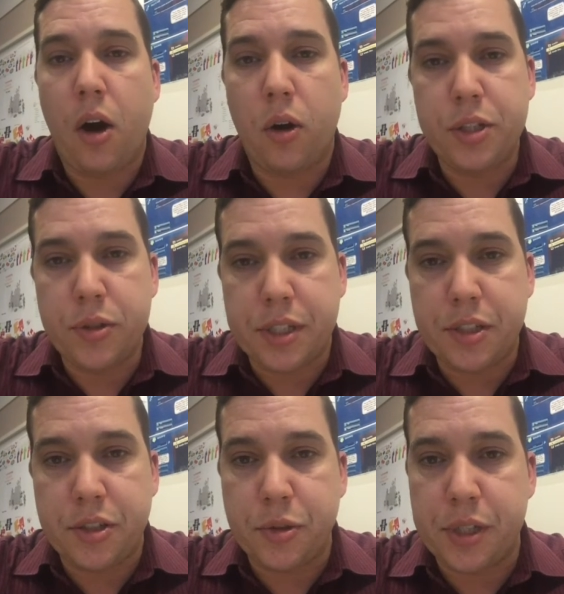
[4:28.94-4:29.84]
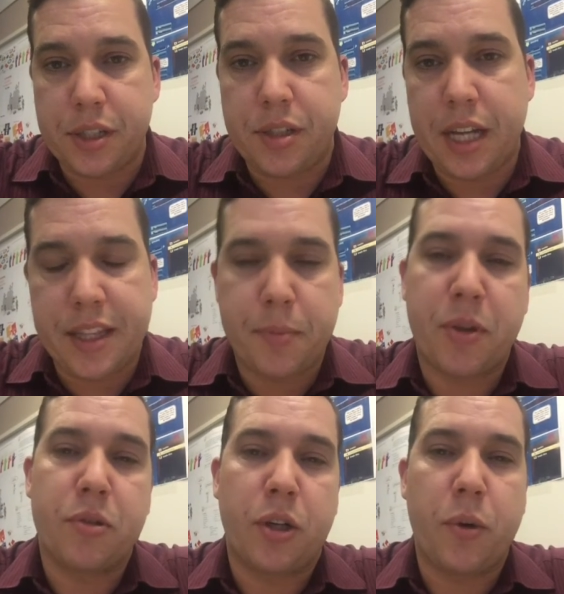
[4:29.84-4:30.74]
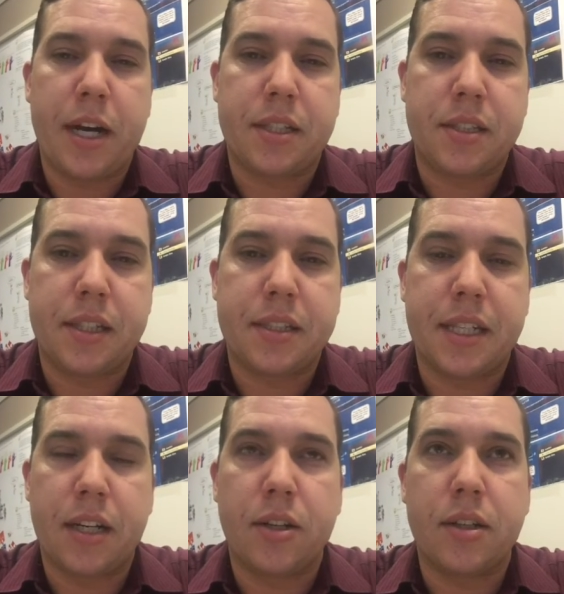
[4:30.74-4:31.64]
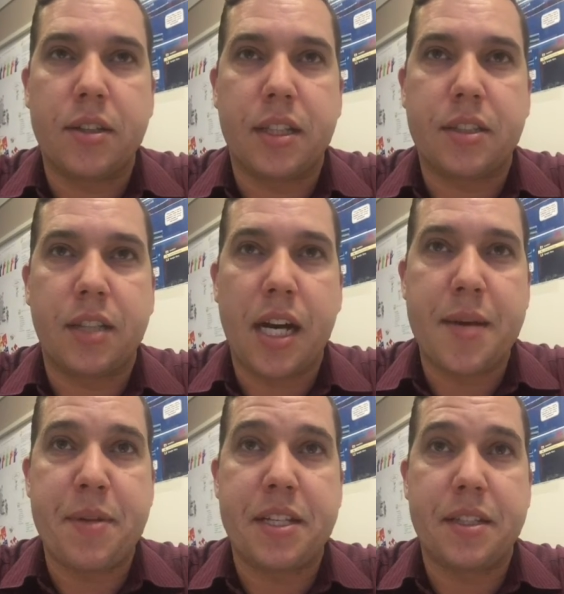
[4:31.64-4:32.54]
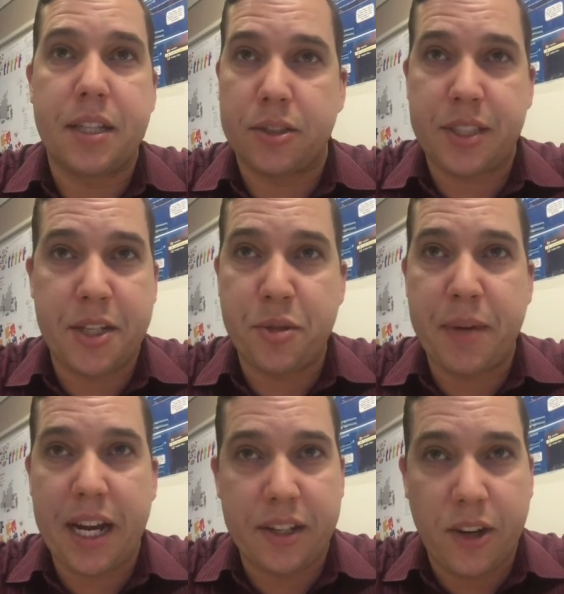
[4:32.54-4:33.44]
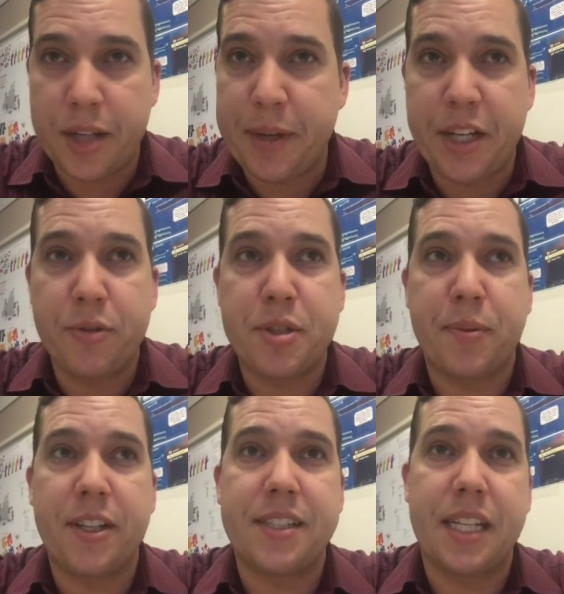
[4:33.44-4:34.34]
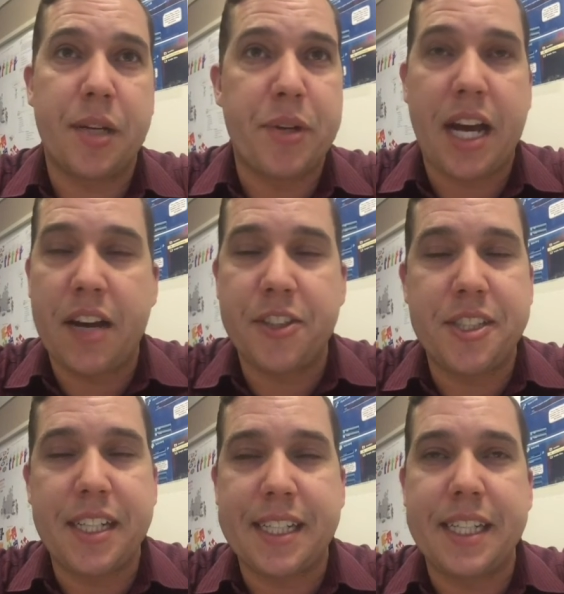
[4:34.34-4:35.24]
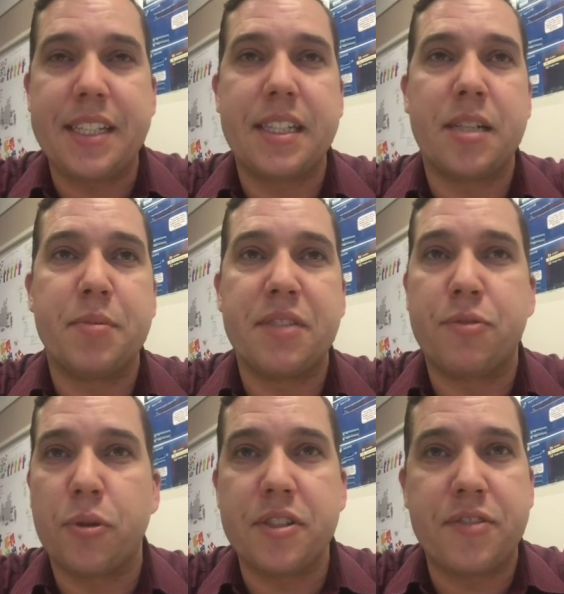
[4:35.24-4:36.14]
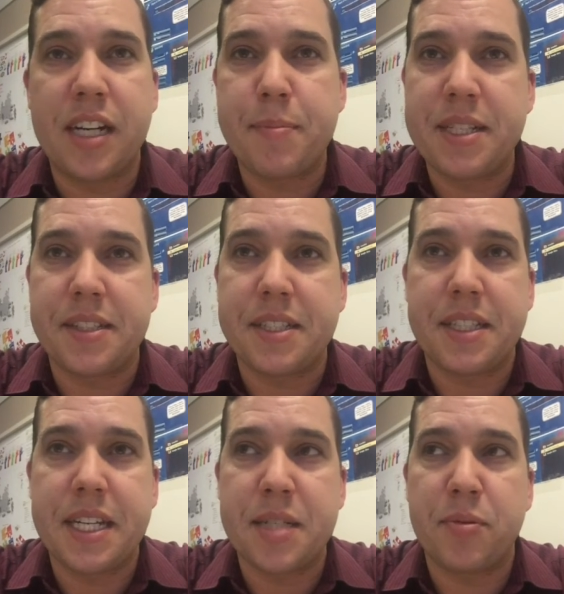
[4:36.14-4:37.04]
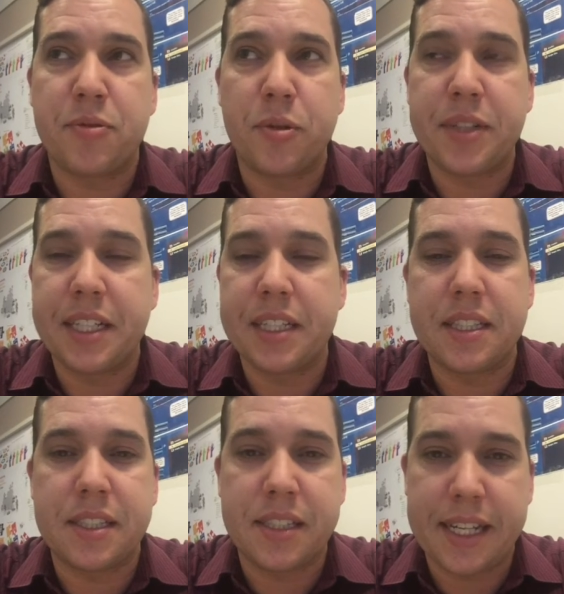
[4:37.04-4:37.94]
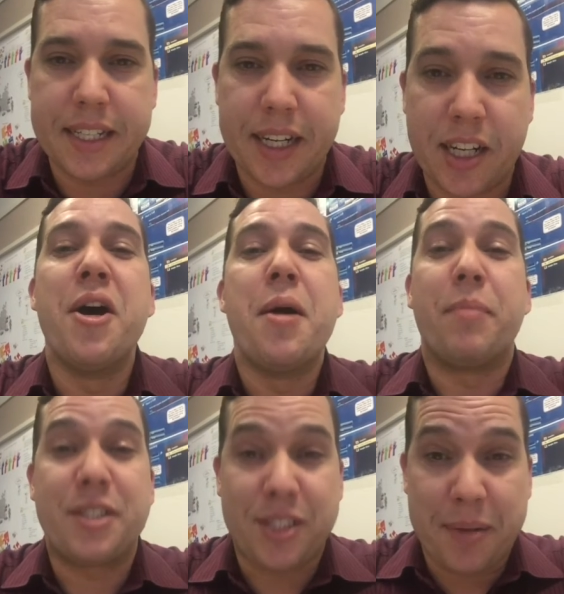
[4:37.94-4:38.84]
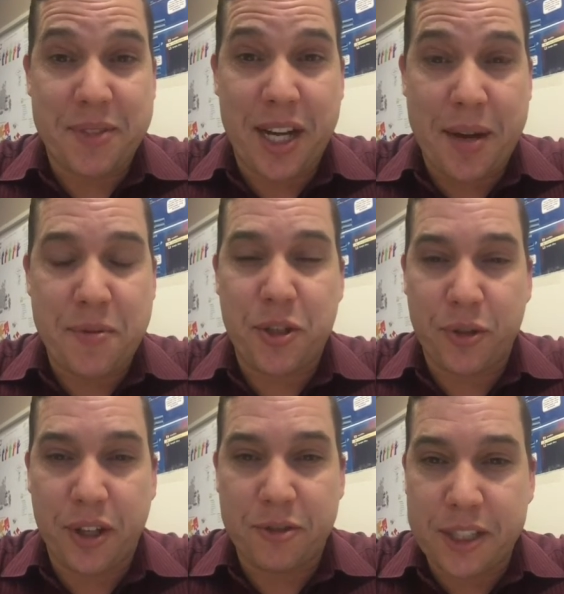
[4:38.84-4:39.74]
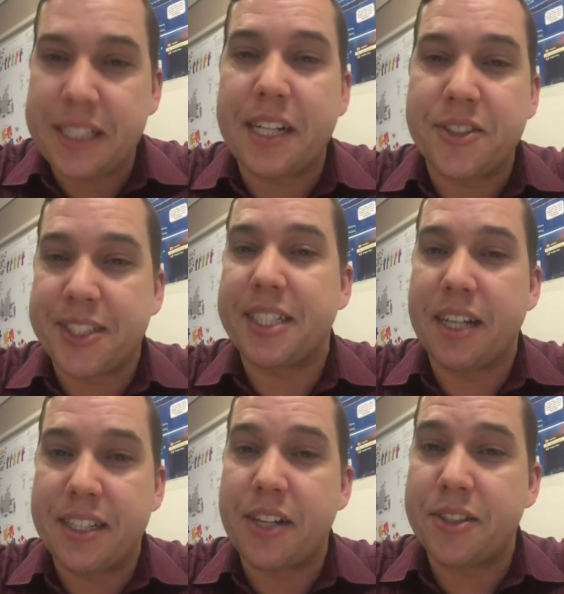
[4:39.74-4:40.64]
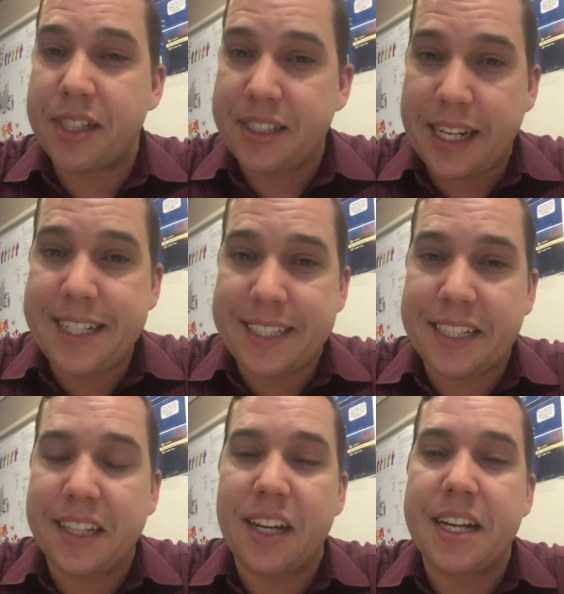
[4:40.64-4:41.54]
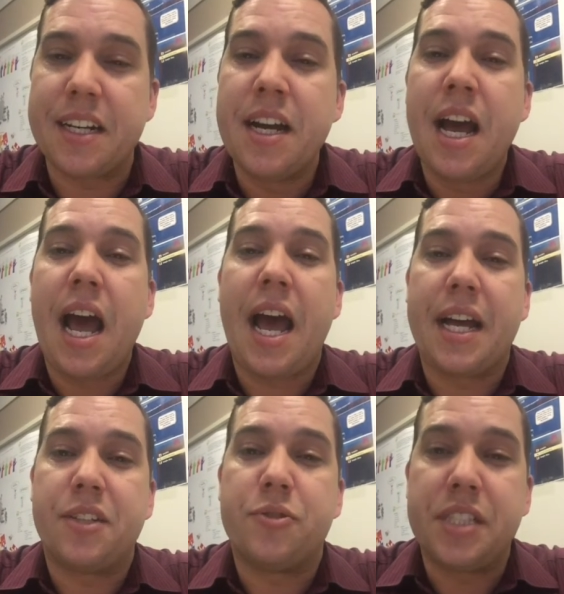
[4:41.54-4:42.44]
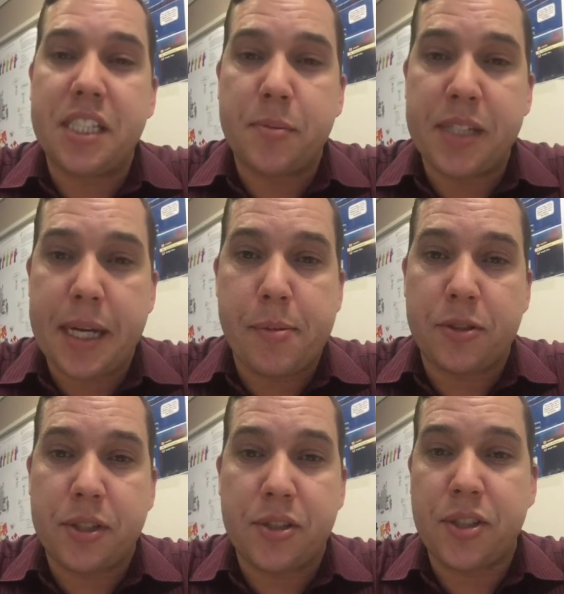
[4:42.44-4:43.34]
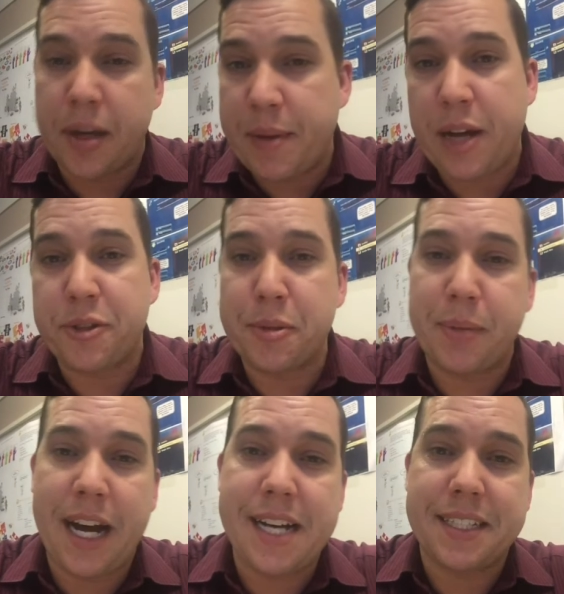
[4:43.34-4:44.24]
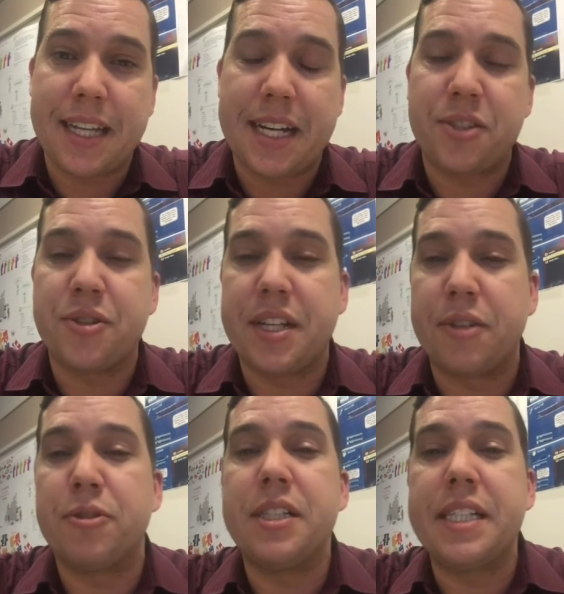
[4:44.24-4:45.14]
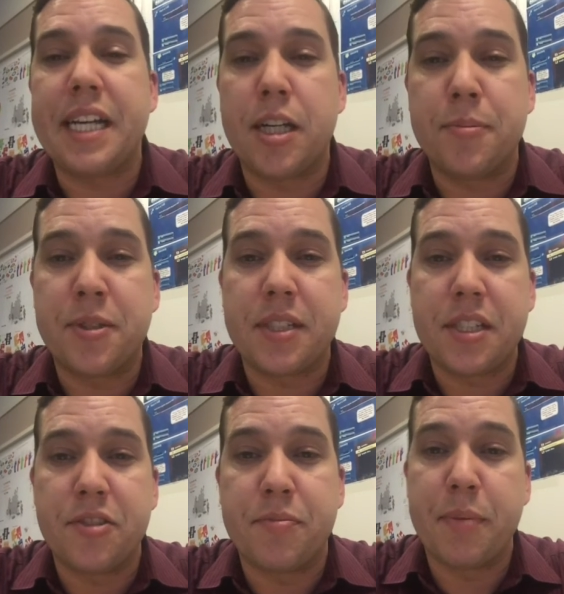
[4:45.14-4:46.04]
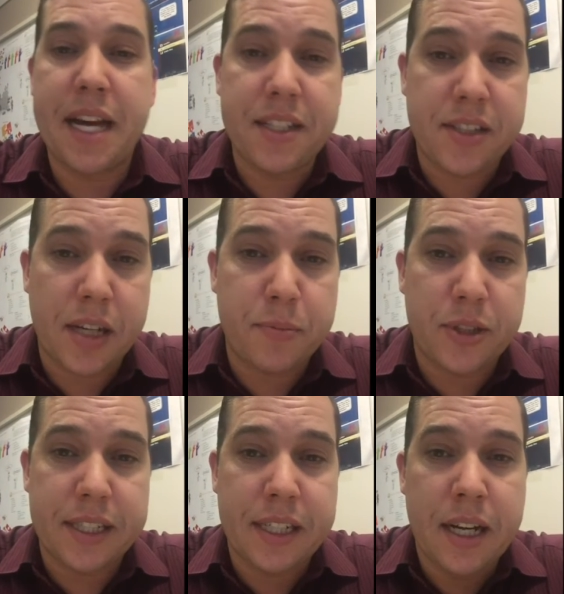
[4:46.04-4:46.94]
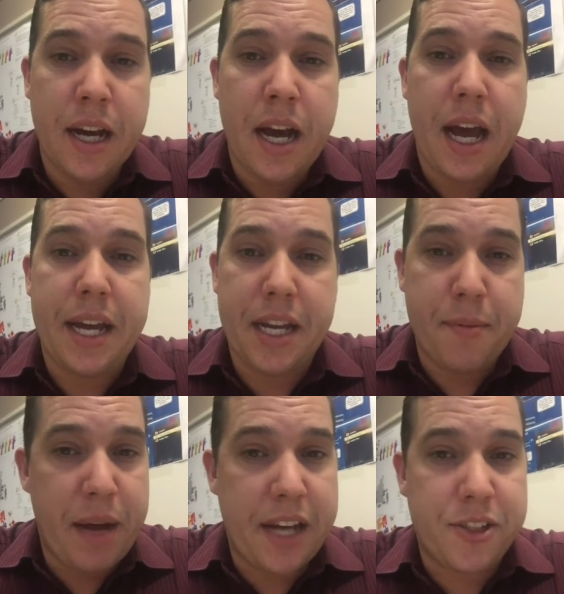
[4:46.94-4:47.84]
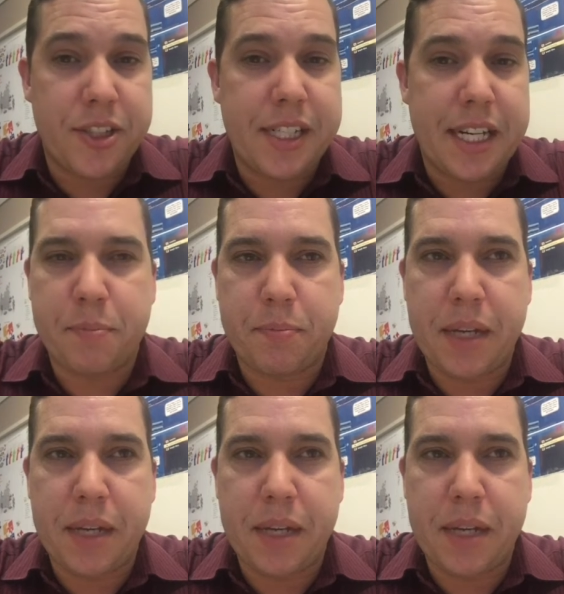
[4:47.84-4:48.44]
all you can do is send them a request, and their time is they'll send you back an automated response saying, we have your ticket, it'll be 4 to 5 business days before we can get this taken care of. But sometimes you are really under the gun, under a tight deadline, and you need to be able to somehow surpass that. So then it really helps that you've met someone in master data.